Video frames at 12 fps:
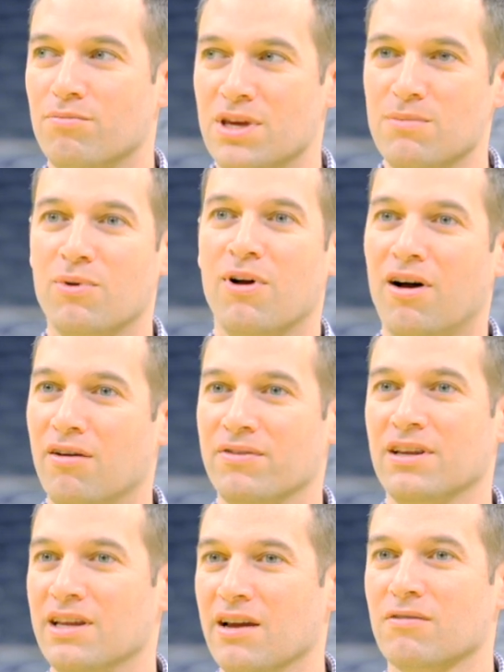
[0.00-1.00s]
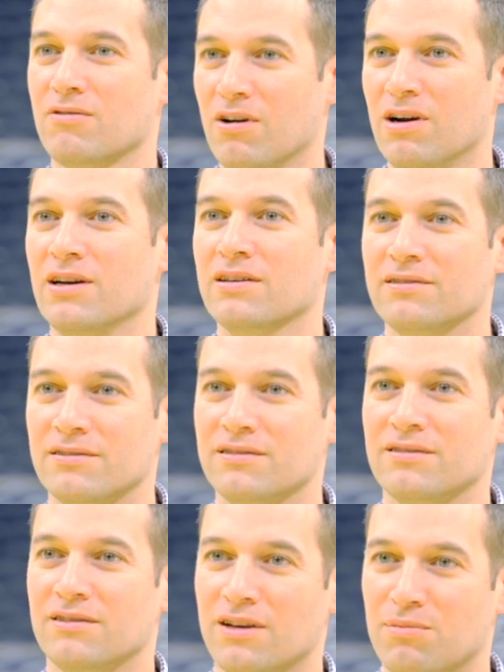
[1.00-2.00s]
people often get wrong
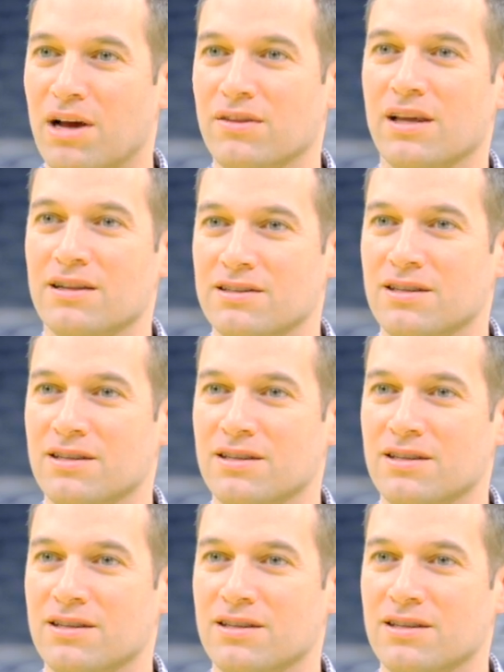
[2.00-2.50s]
about that